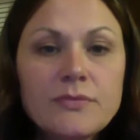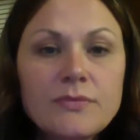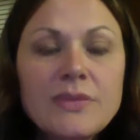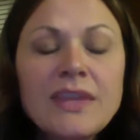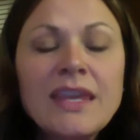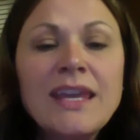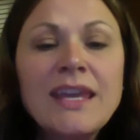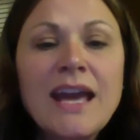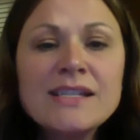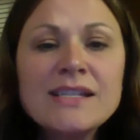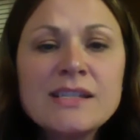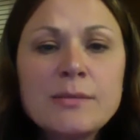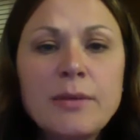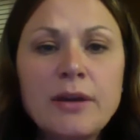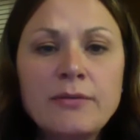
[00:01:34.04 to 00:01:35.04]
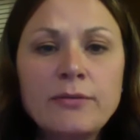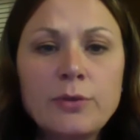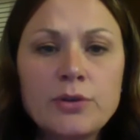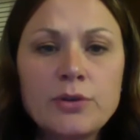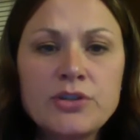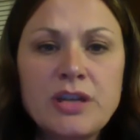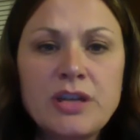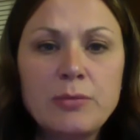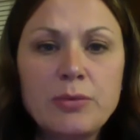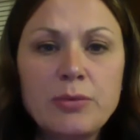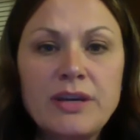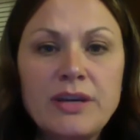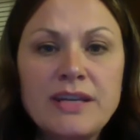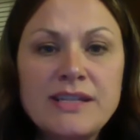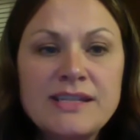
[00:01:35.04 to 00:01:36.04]
He has some unfortunate
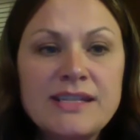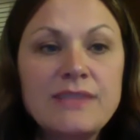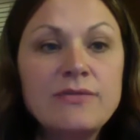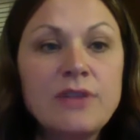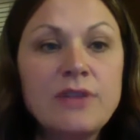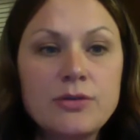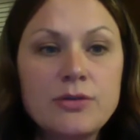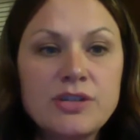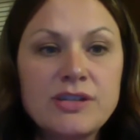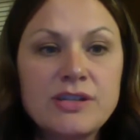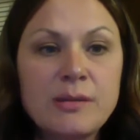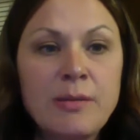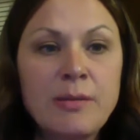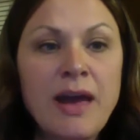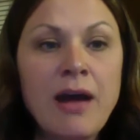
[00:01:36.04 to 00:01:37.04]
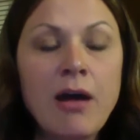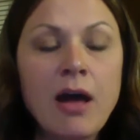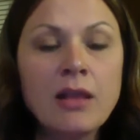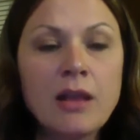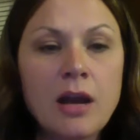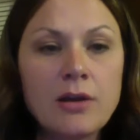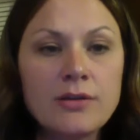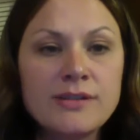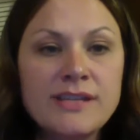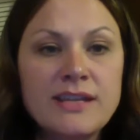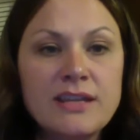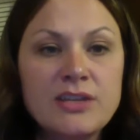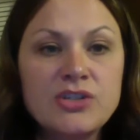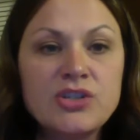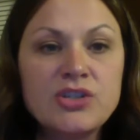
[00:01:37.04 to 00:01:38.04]
preconceived notions about holacracy
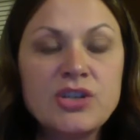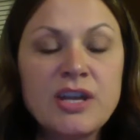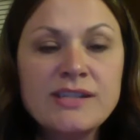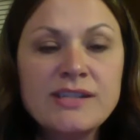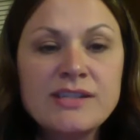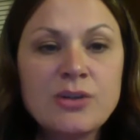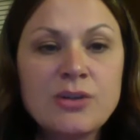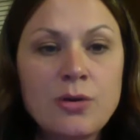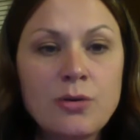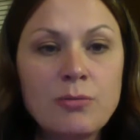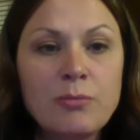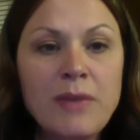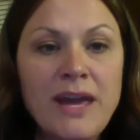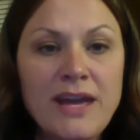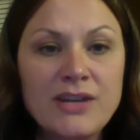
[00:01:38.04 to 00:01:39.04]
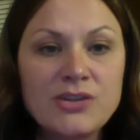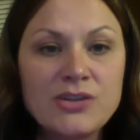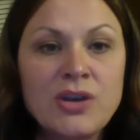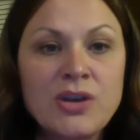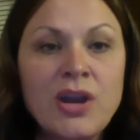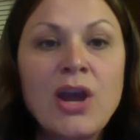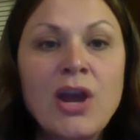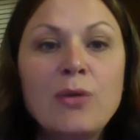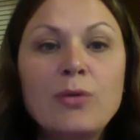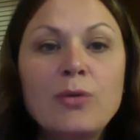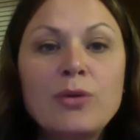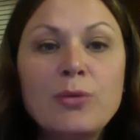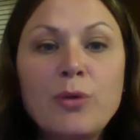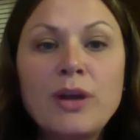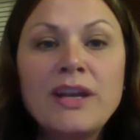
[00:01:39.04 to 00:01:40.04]
that just don't mesh
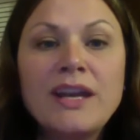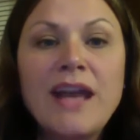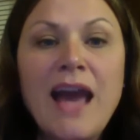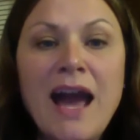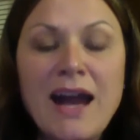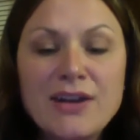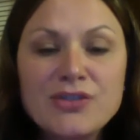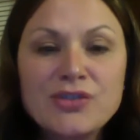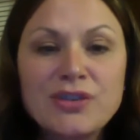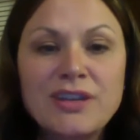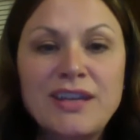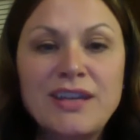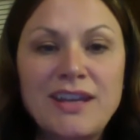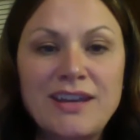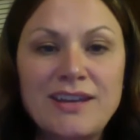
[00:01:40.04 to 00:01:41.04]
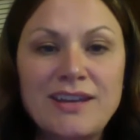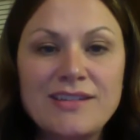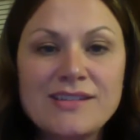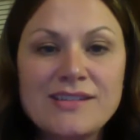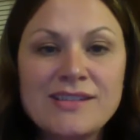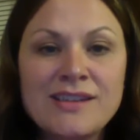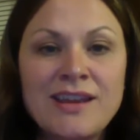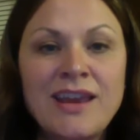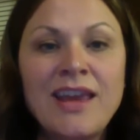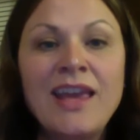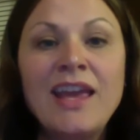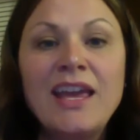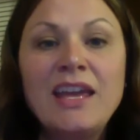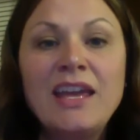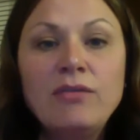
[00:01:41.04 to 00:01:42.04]
with what it actually is.
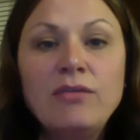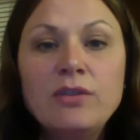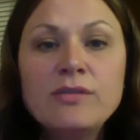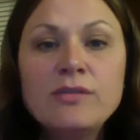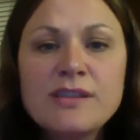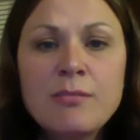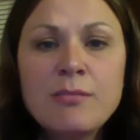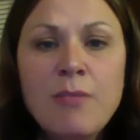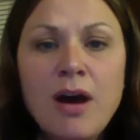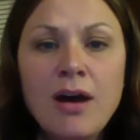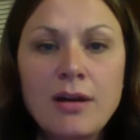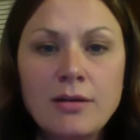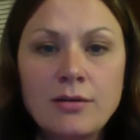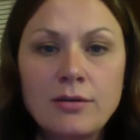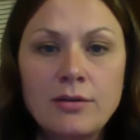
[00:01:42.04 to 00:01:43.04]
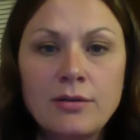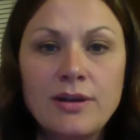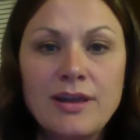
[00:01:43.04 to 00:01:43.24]
He views the model